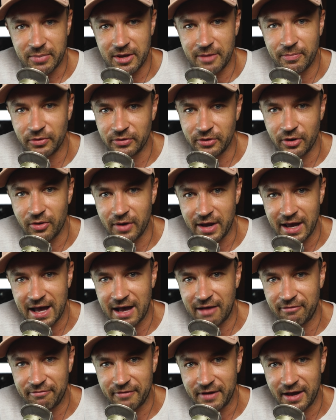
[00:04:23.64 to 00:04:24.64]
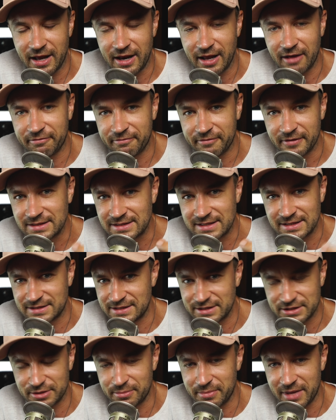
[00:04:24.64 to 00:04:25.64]
people don't have enough
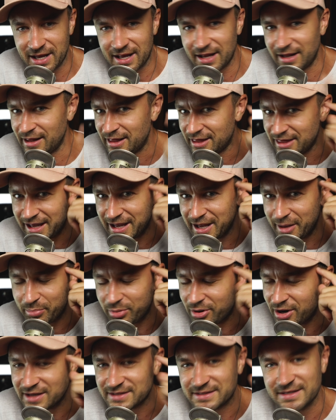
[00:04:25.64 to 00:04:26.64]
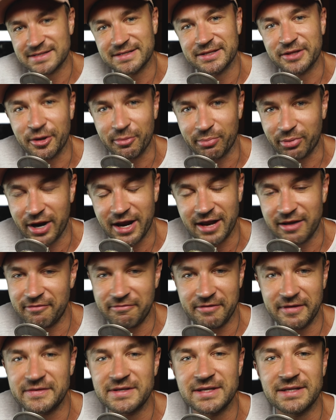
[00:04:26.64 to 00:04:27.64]
decision-making thinking process in their brain in
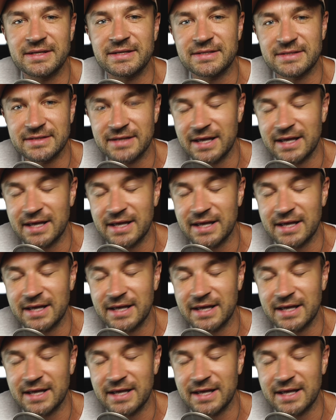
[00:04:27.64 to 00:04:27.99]
15